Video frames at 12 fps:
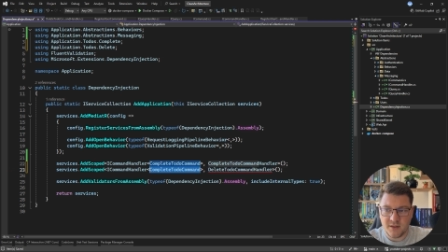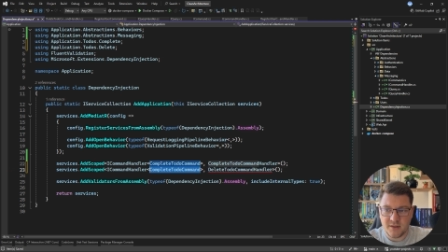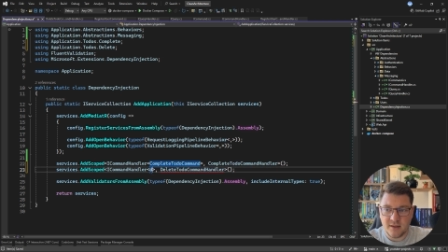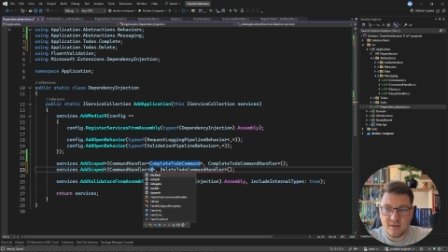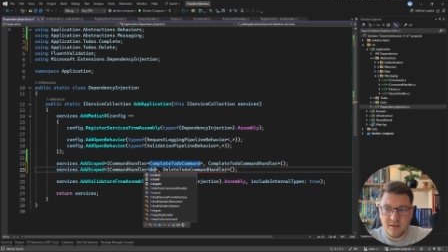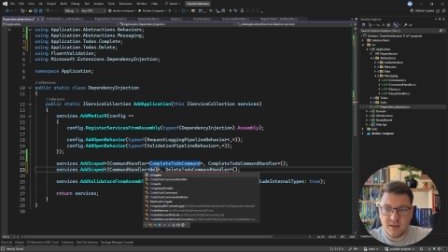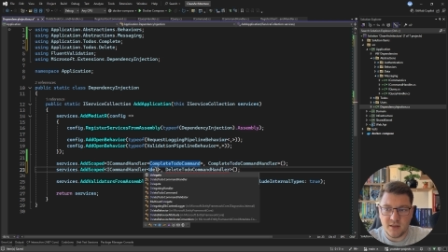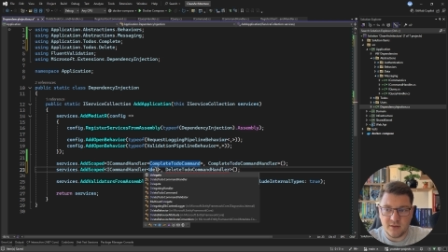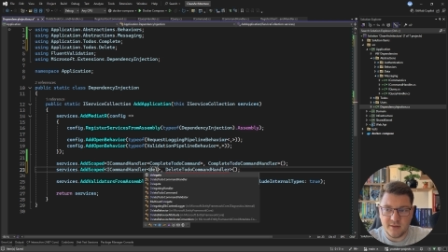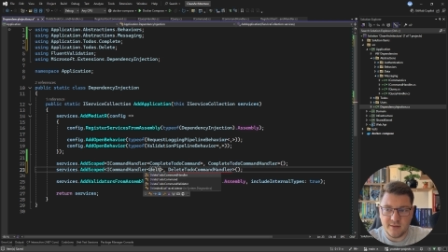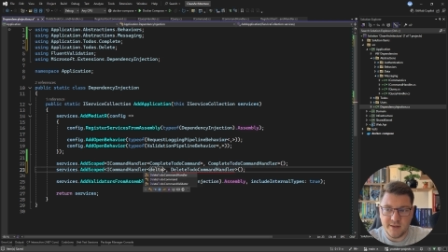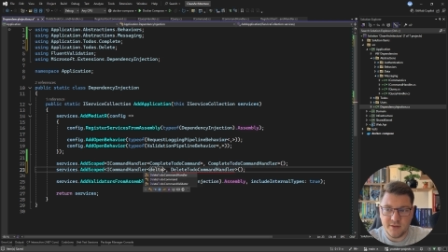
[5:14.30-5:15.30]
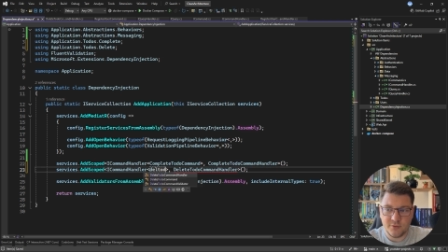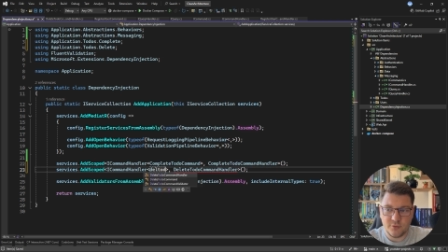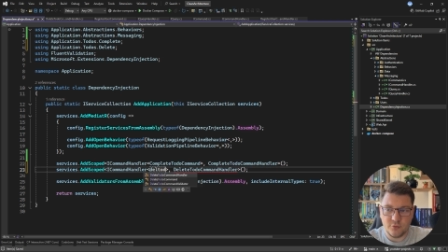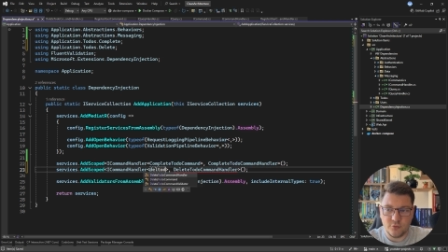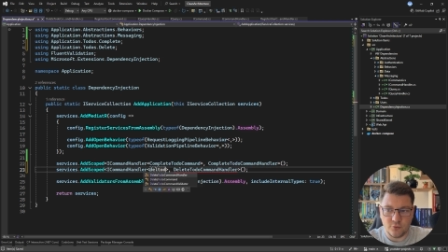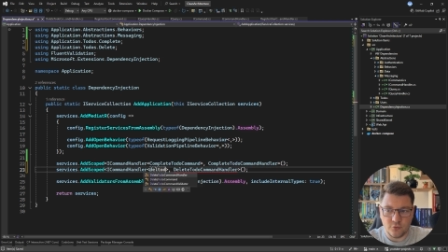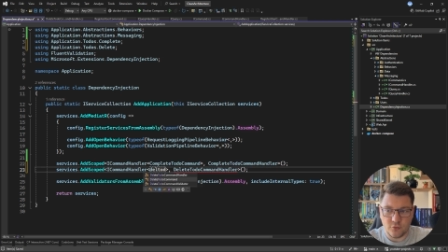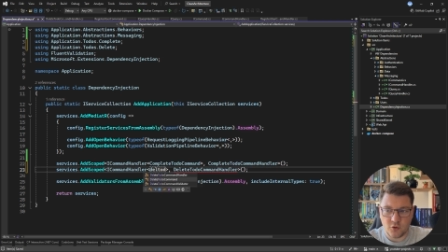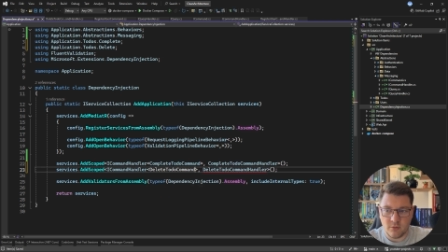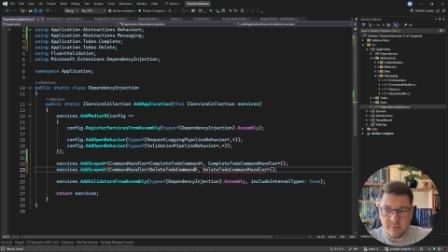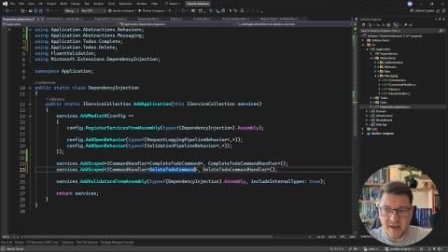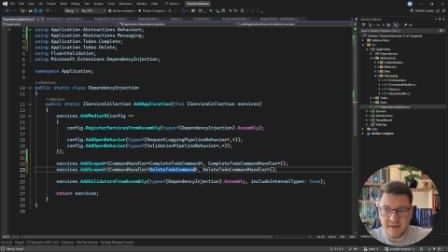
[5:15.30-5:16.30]
and then the delete to do
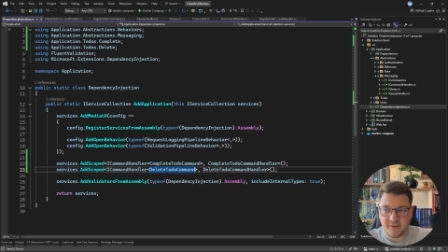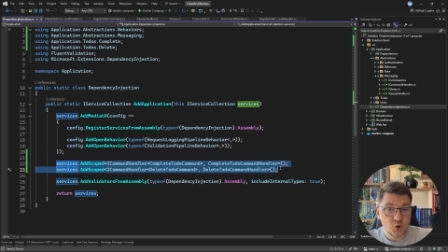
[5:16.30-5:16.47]
command.